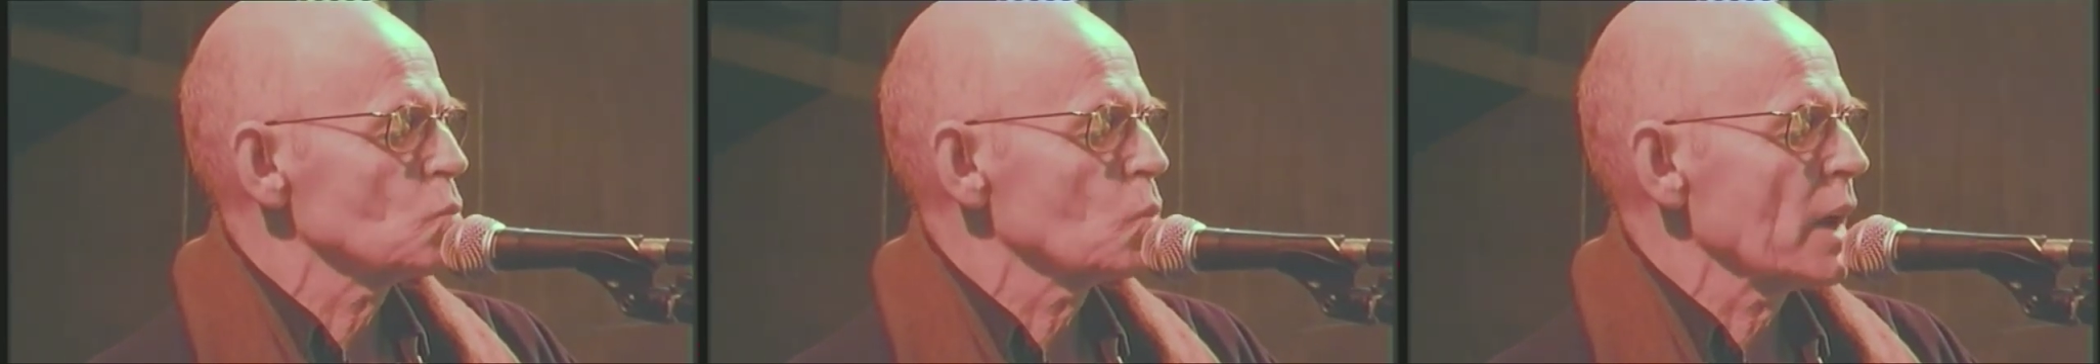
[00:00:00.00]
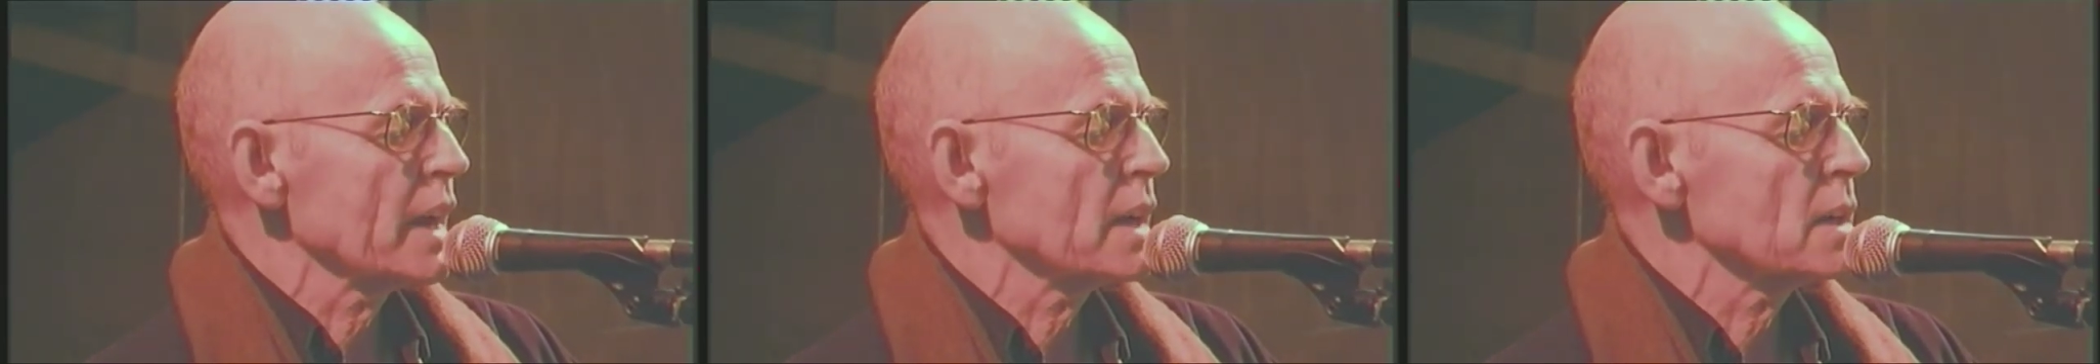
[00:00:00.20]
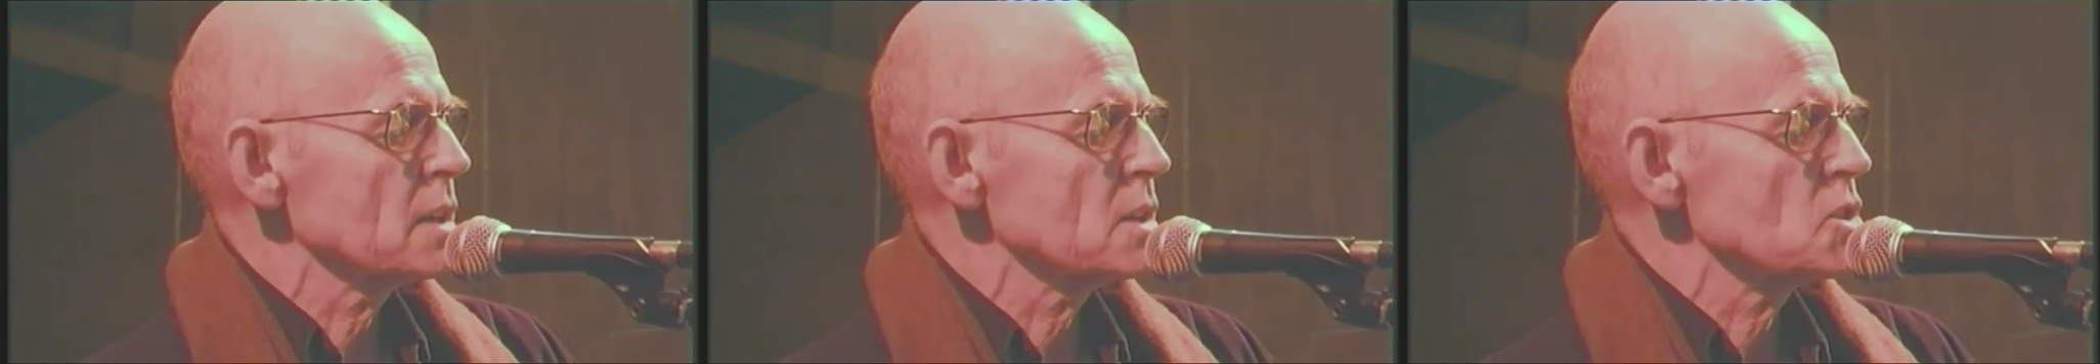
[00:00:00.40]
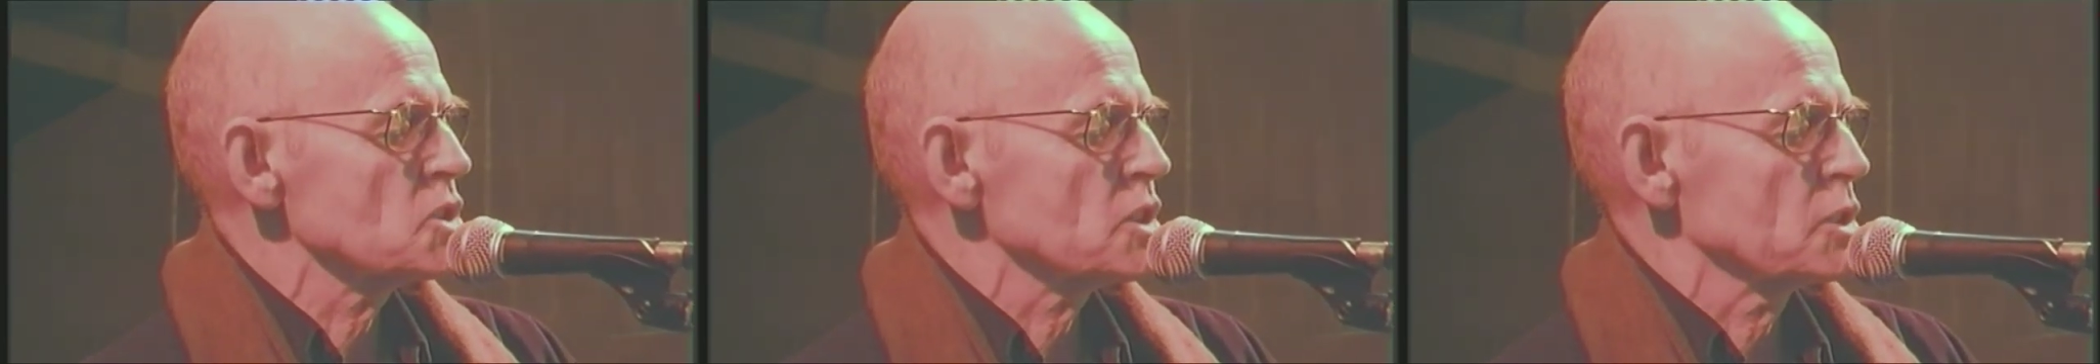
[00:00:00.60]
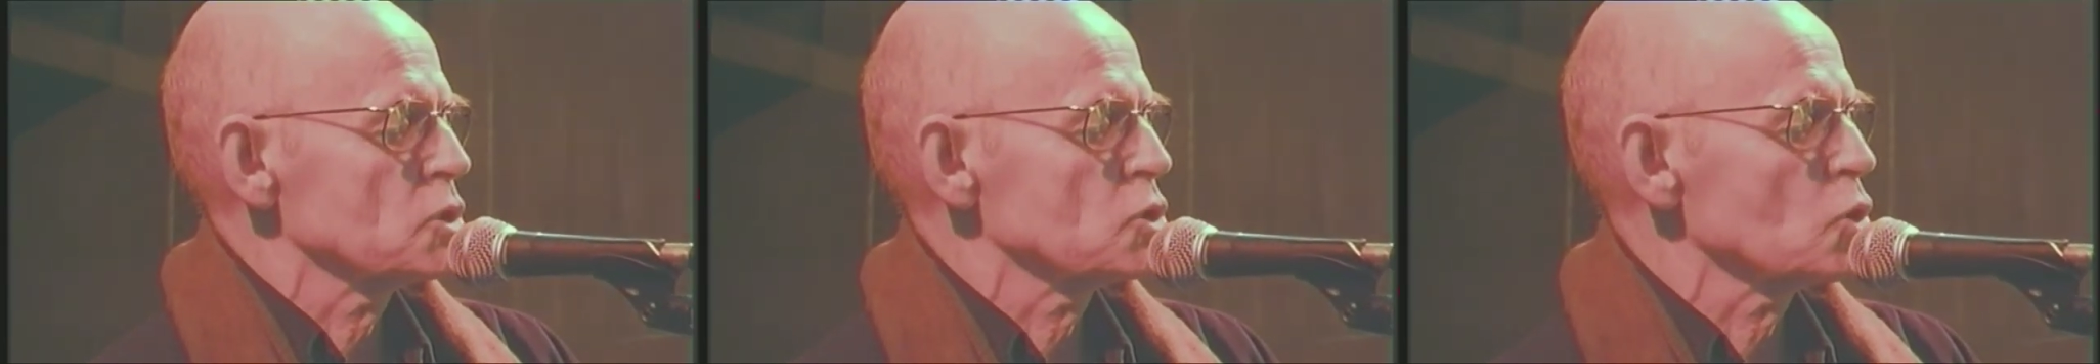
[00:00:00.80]
wings
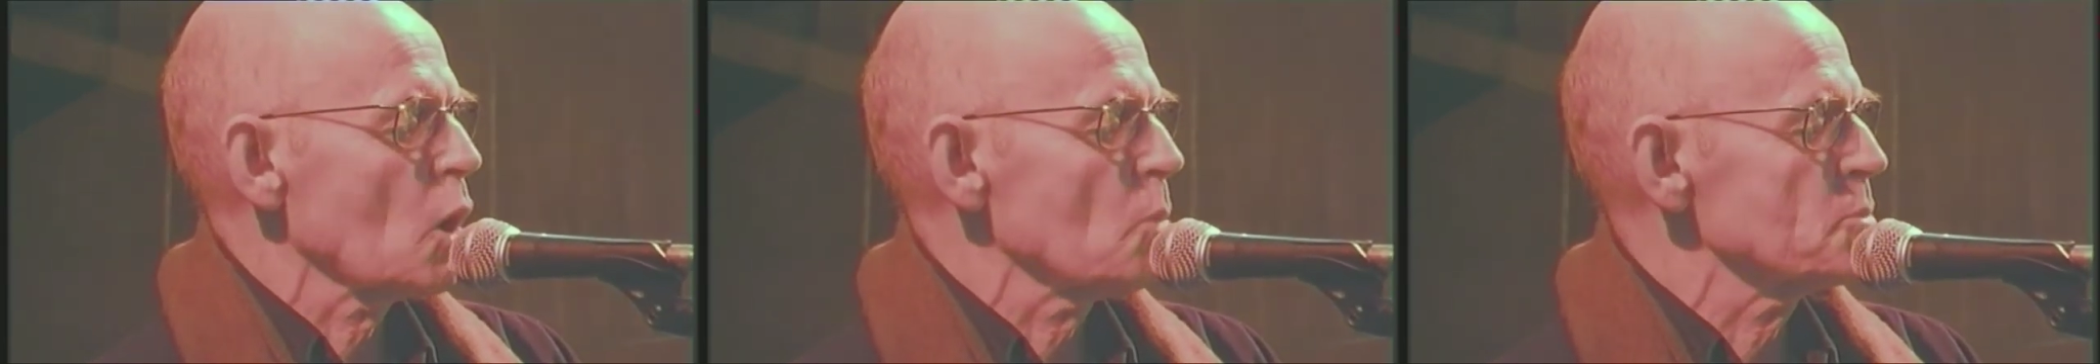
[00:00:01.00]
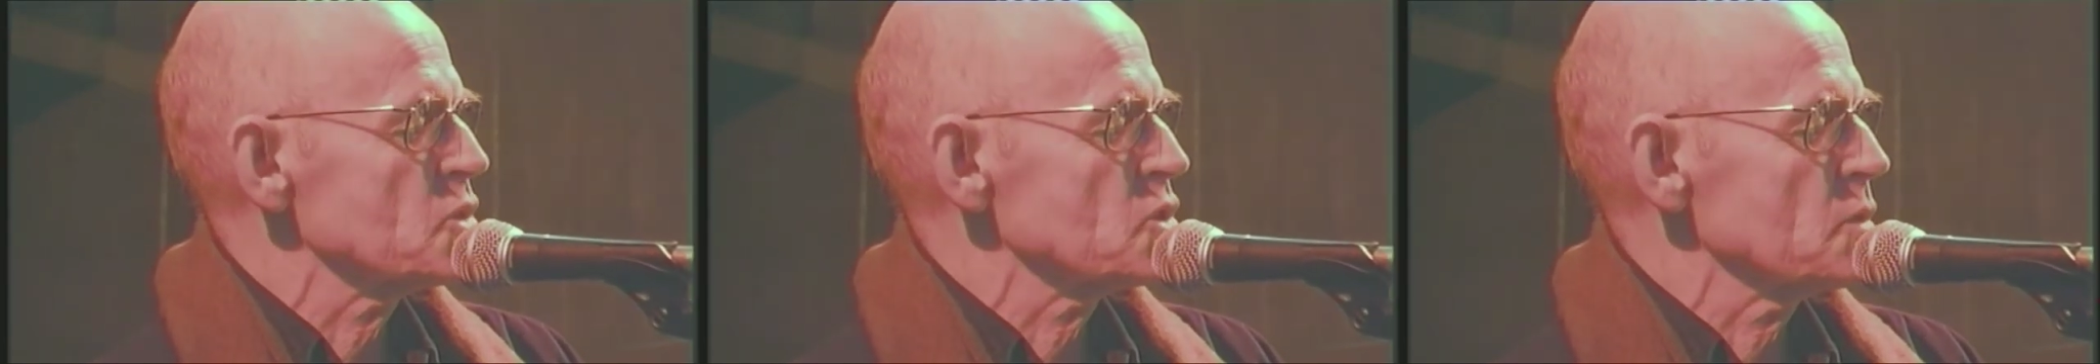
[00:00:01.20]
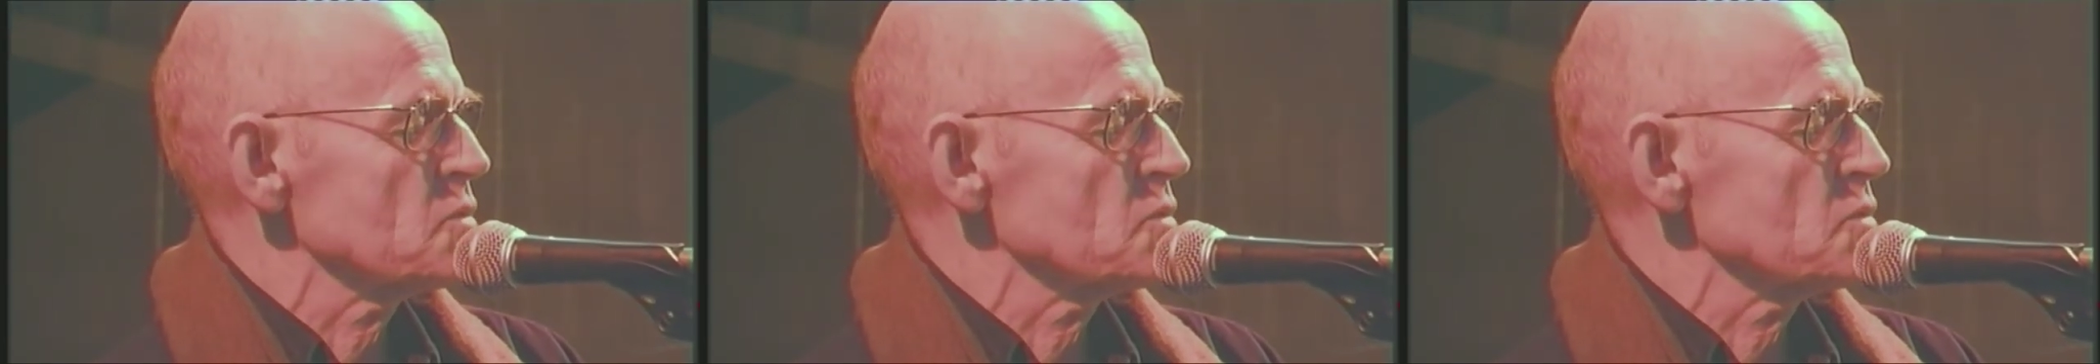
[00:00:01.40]
and drops of